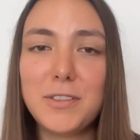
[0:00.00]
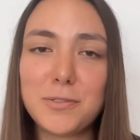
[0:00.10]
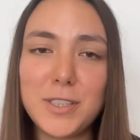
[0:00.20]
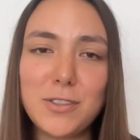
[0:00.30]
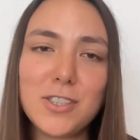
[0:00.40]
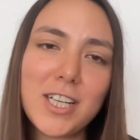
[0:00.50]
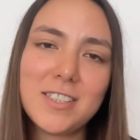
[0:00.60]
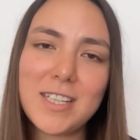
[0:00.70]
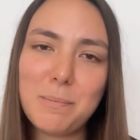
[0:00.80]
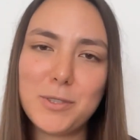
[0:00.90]
Feel free to
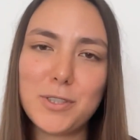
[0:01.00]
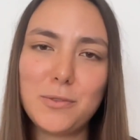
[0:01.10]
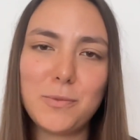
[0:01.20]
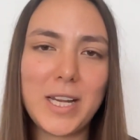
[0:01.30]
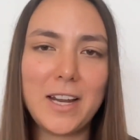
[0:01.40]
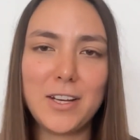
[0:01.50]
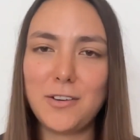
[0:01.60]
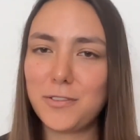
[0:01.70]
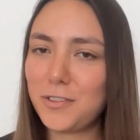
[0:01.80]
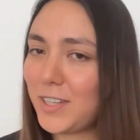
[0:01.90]
share this episode with any
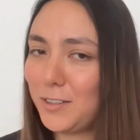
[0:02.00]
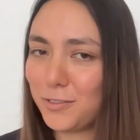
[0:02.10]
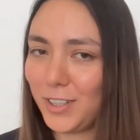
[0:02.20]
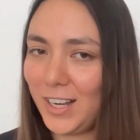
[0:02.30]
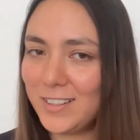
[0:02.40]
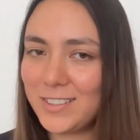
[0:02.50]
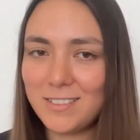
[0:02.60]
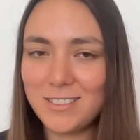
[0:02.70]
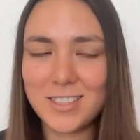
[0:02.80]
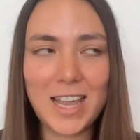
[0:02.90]
of your fellow
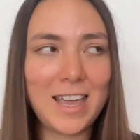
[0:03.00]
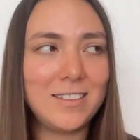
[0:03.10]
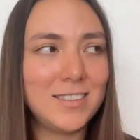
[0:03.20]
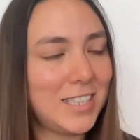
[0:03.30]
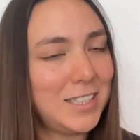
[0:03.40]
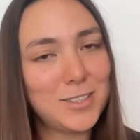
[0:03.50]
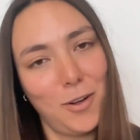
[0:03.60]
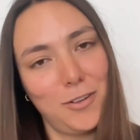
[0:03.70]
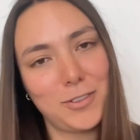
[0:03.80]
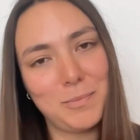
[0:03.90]
freelancers, and that's
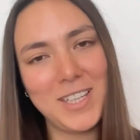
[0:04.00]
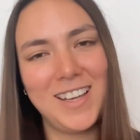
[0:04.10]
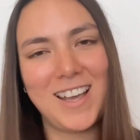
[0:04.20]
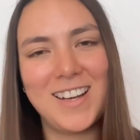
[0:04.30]
all from me,